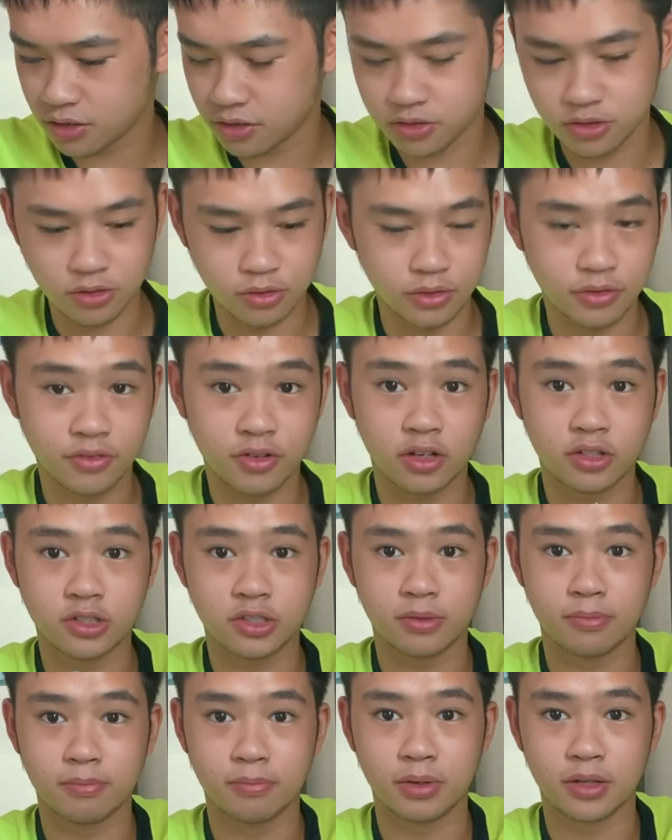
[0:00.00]
So we've got
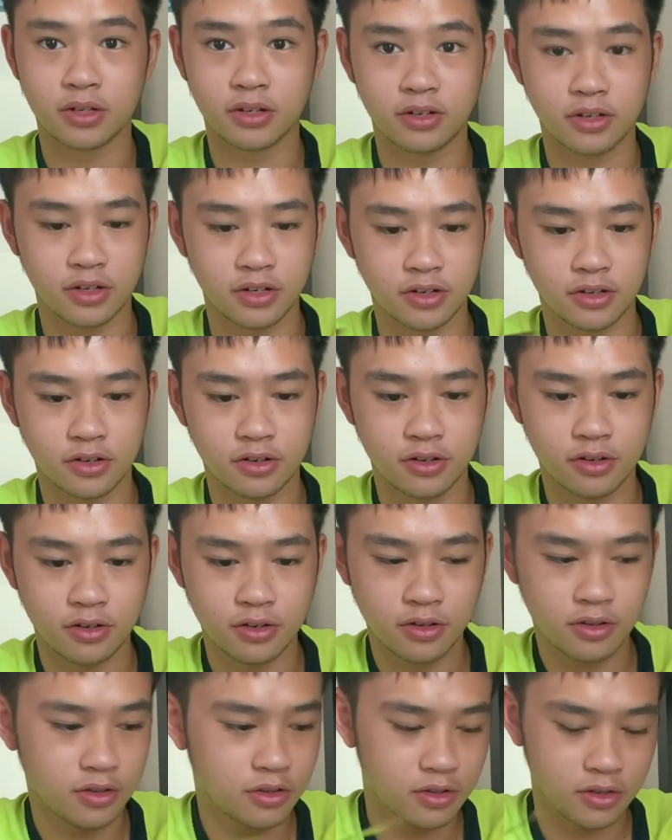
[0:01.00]
some butter here,
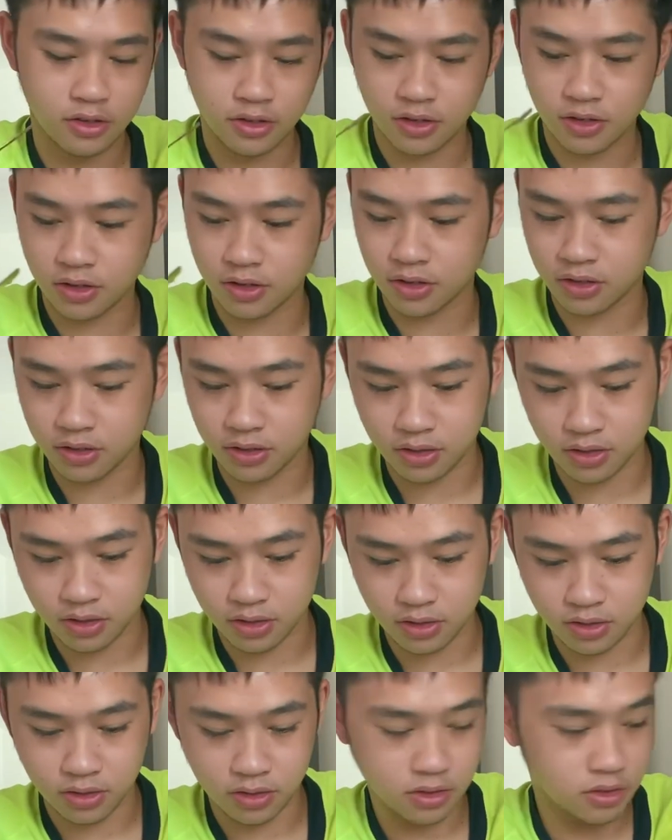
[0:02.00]

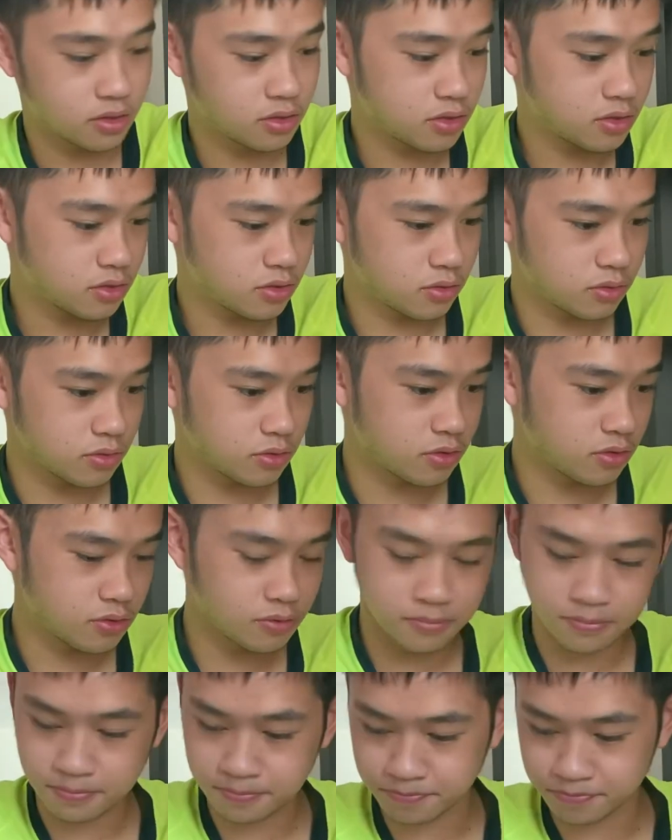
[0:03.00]
and hold
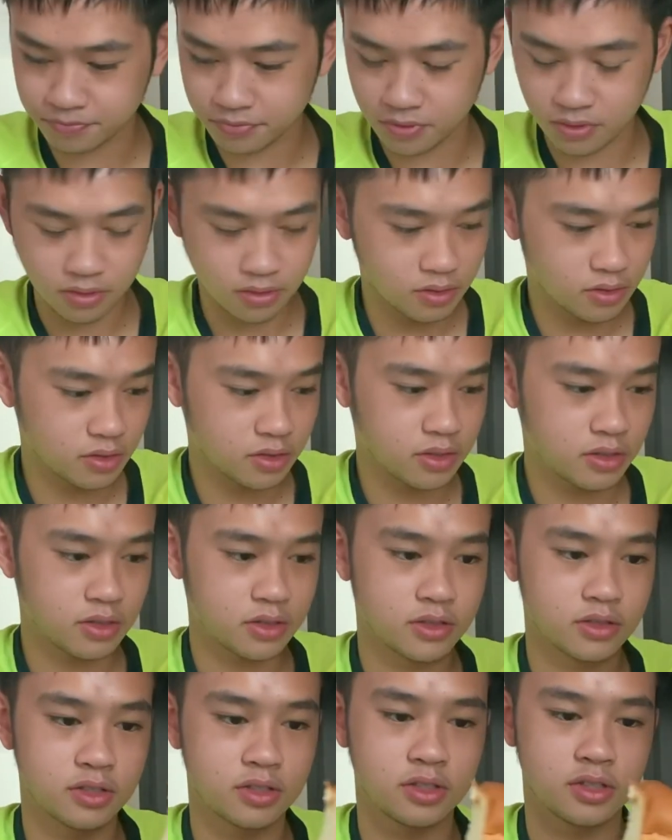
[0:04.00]
on.
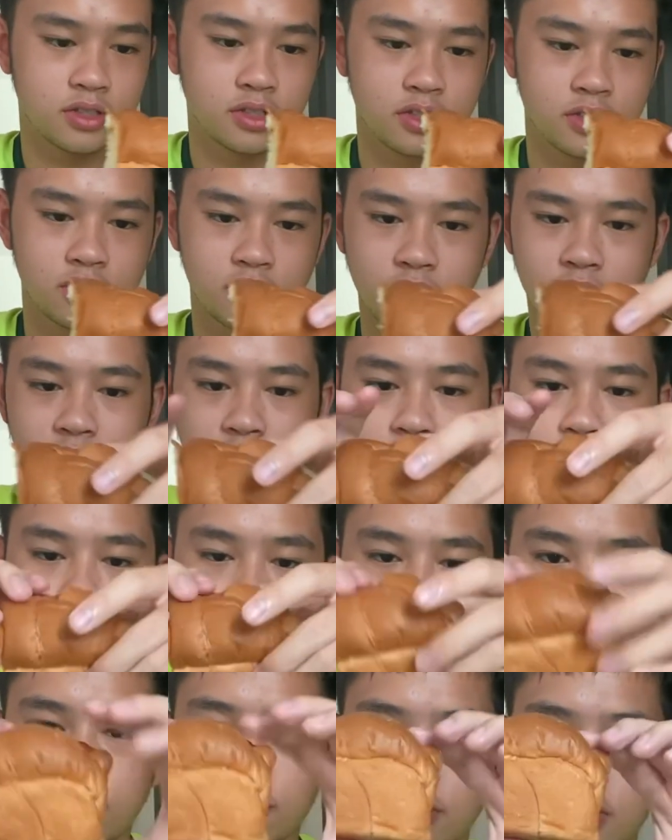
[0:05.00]
They
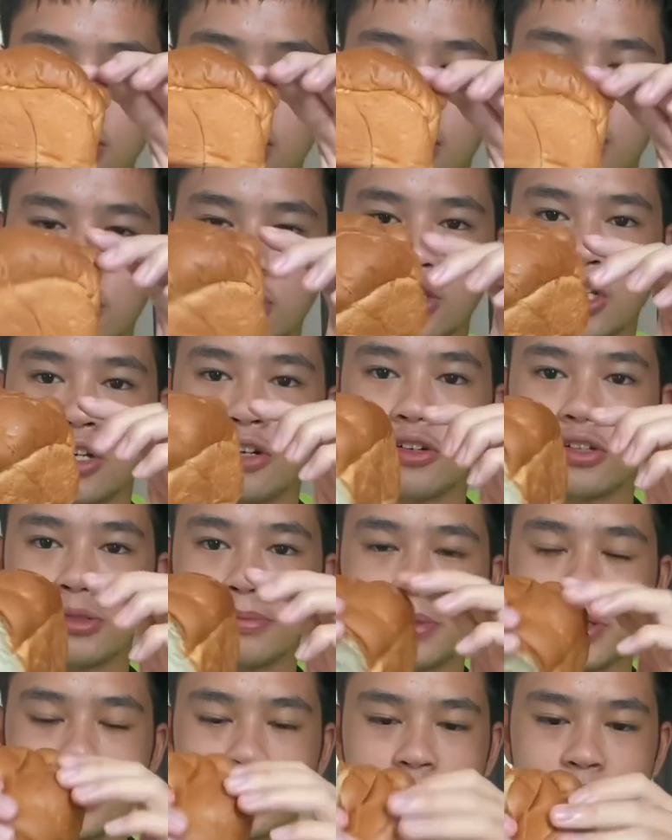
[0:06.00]
gave like a generous
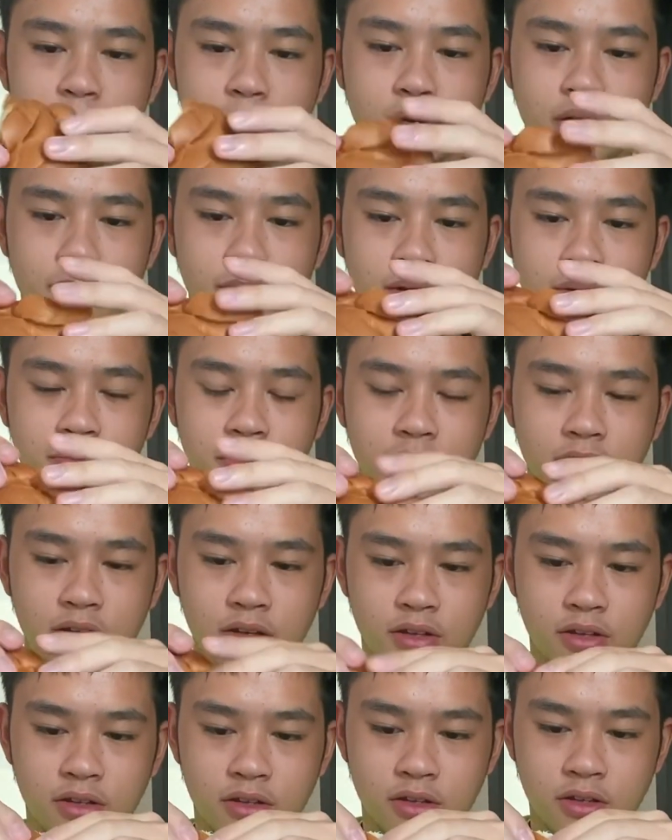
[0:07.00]
piece of bread, but
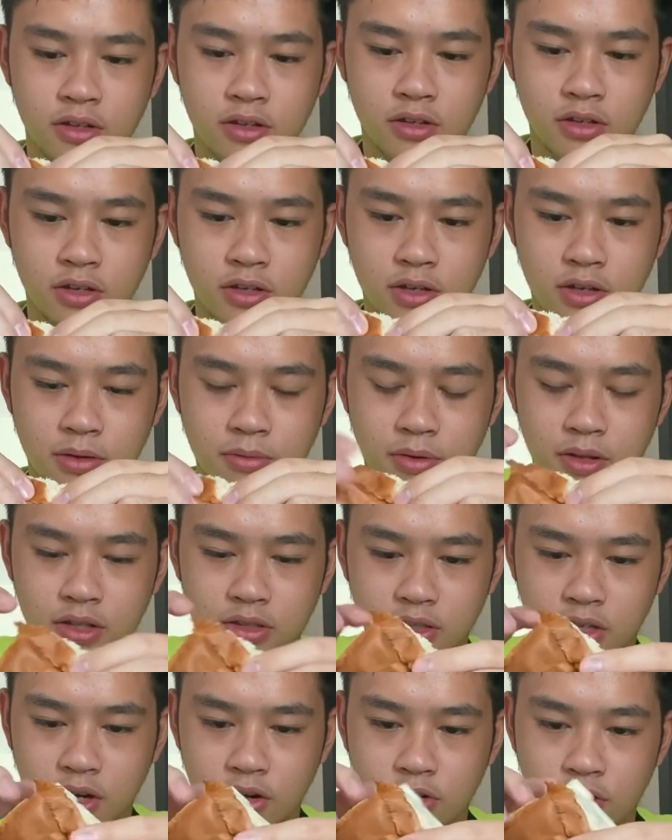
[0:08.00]
I'm gonna
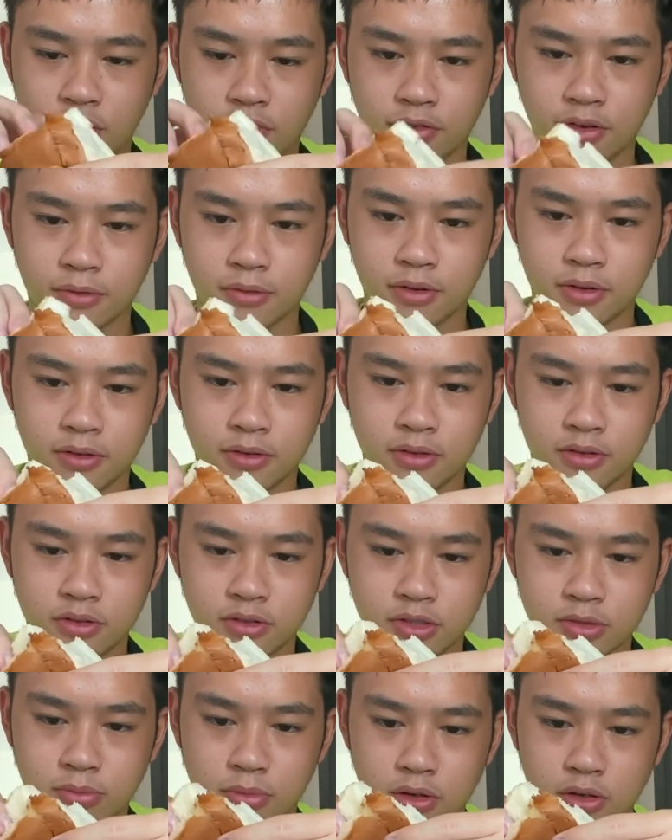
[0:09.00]
tear off a
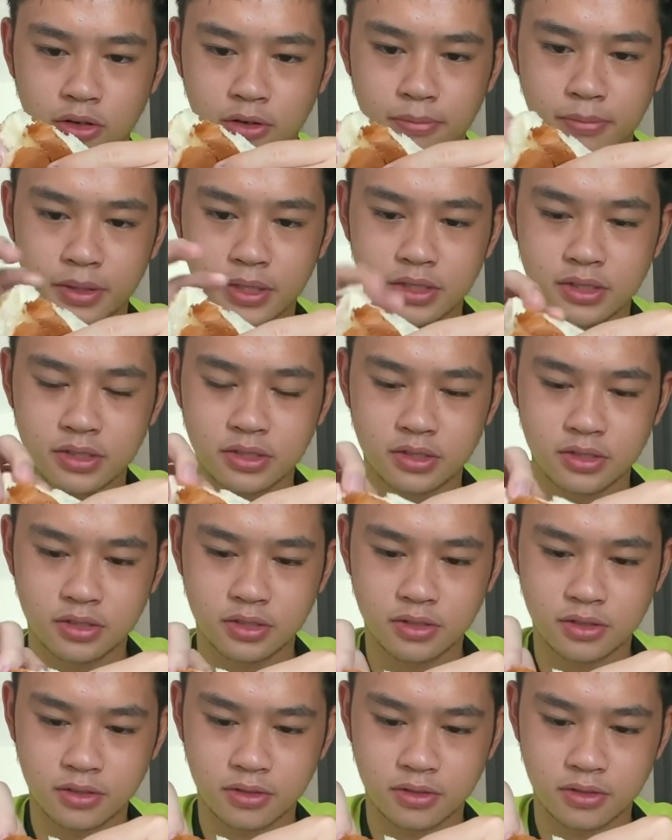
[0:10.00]
smaller piece.